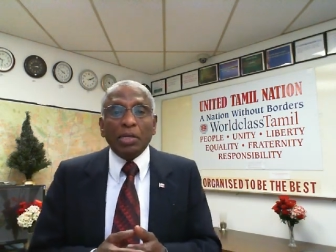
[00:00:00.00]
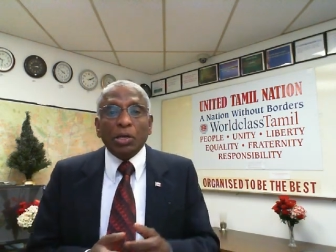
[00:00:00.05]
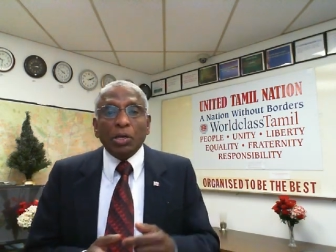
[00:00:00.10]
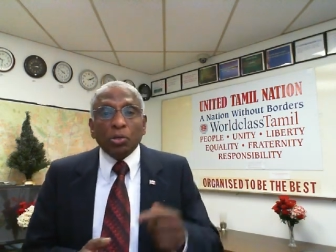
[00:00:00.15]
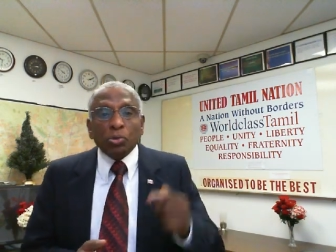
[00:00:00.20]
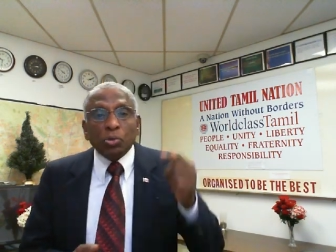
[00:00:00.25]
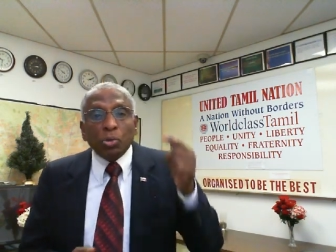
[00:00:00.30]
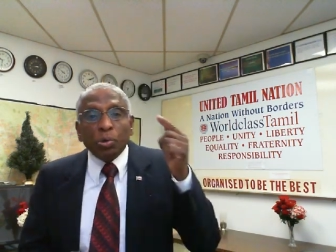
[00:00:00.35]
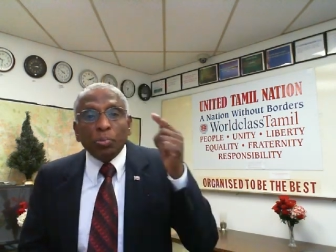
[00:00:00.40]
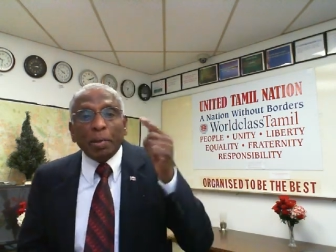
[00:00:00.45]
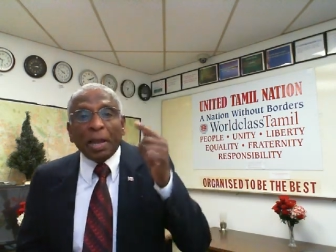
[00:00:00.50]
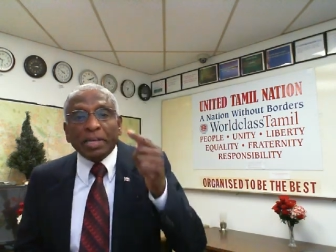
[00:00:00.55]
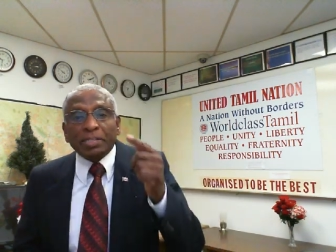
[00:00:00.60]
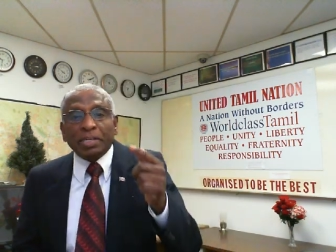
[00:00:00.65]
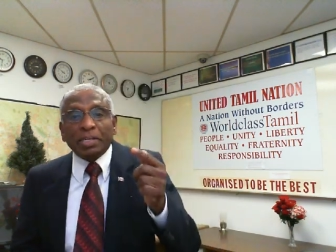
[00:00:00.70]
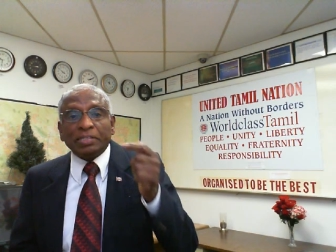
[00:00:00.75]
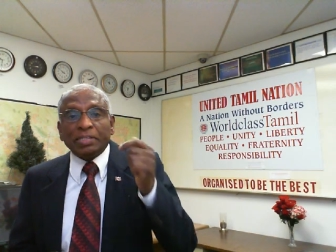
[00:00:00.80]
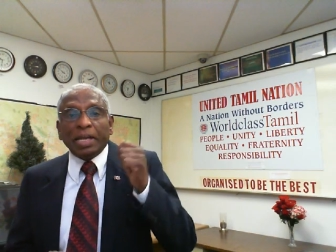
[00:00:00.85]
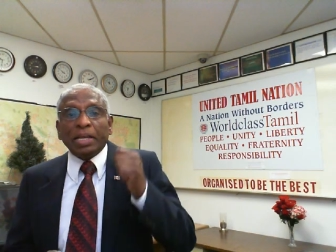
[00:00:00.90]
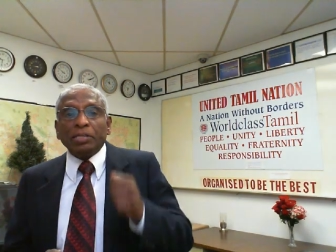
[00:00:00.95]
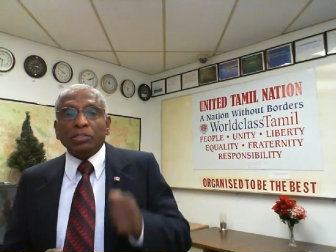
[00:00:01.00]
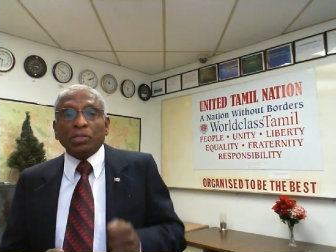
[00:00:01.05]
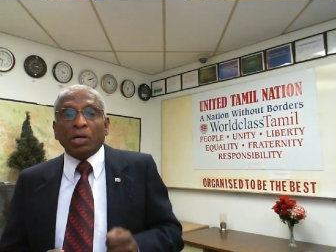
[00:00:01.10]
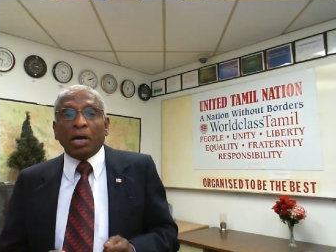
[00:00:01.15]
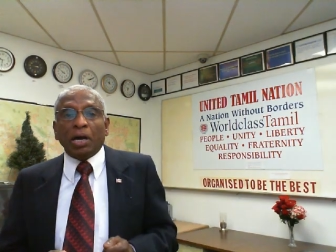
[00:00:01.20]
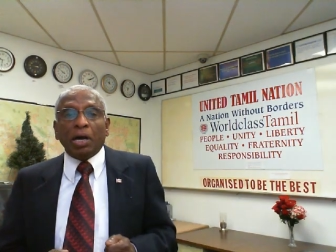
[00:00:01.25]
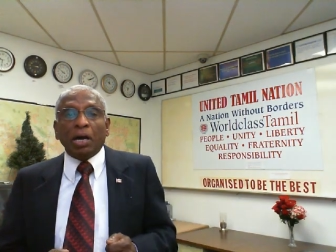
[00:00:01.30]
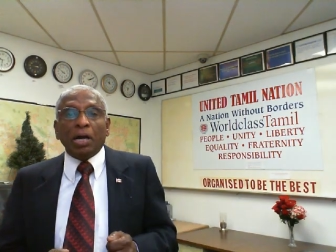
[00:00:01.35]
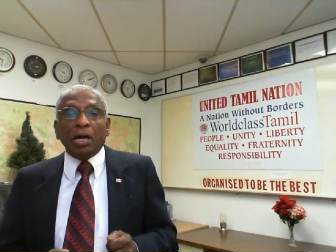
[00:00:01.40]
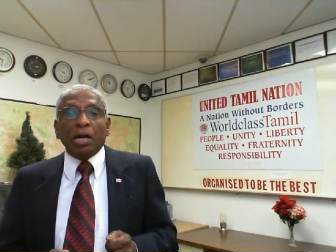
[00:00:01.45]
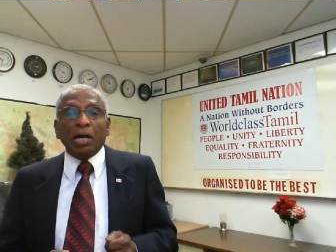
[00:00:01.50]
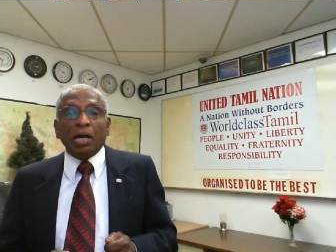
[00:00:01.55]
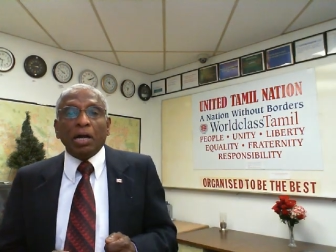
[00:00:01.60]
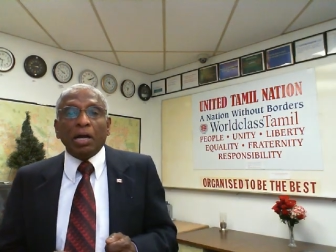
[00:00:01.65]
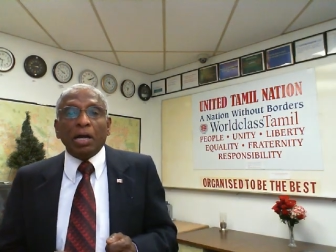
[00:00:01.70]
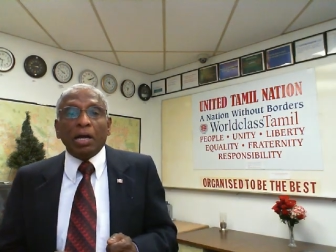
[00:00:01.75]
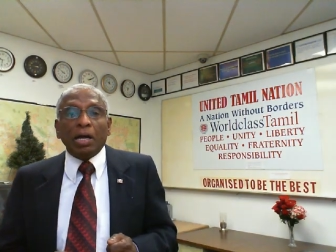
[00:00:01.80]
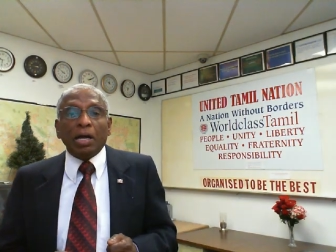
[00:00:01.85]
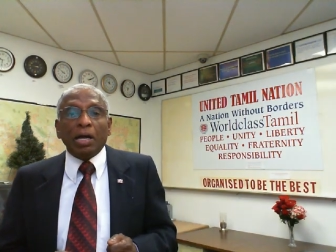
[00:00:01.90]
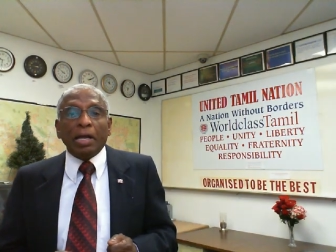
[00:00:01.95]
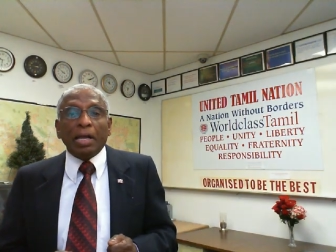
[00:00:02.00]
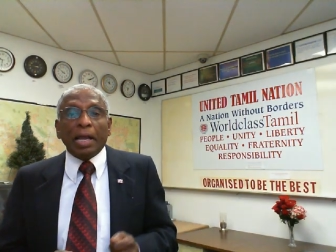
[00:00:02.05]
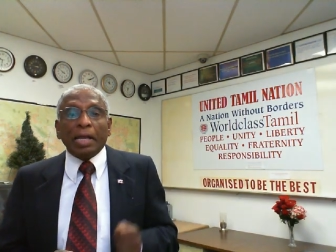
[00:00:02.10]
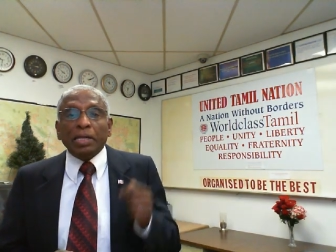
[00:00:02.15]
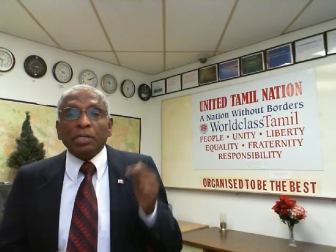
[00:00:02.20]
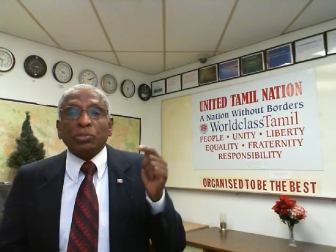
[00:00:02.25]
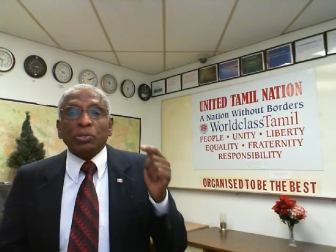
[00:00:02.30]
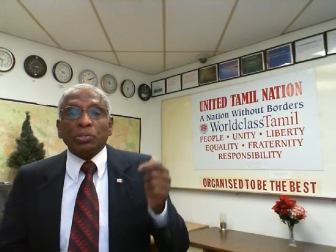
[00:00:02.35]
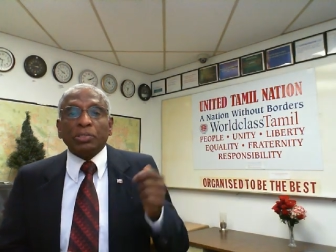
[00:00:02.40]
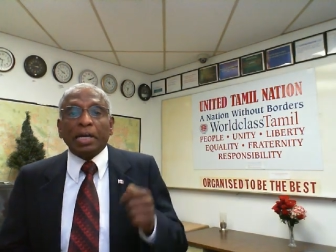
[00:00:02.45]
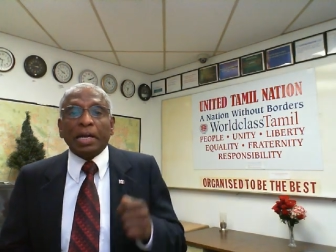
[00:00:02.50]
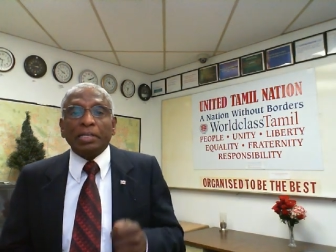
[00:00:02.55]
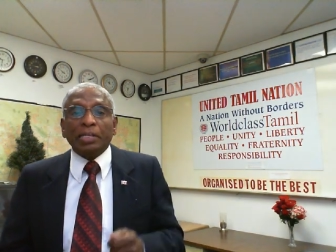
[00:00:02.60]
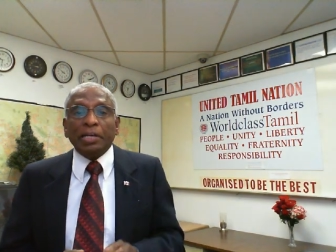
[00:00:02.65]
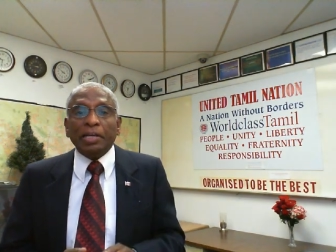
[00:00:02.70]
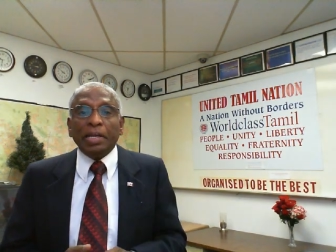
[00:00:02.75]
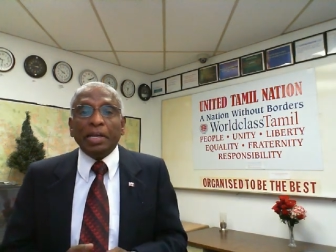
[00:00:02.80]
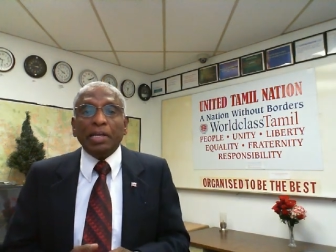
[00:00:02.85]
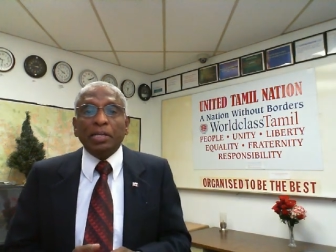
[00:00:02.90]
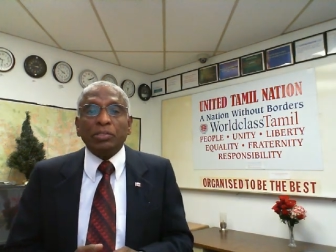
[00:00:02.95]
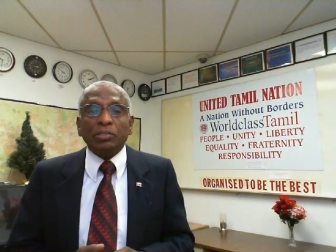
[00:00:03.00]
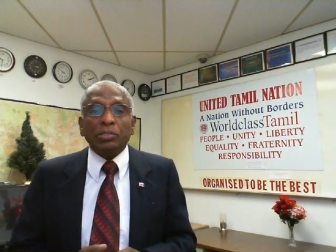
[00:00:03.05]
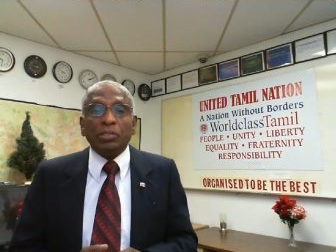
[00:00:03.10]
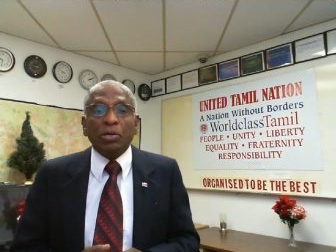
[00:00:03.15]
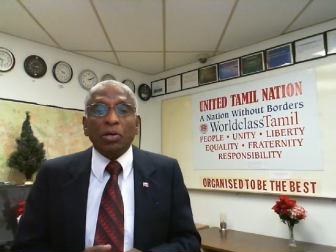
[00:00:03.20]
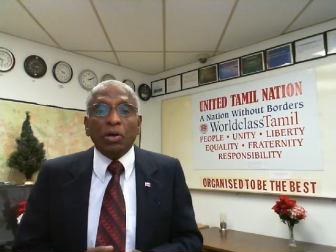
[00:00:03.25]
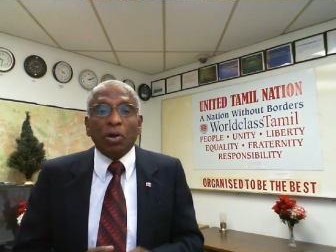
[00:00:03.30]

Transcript: Two basic things are any society needs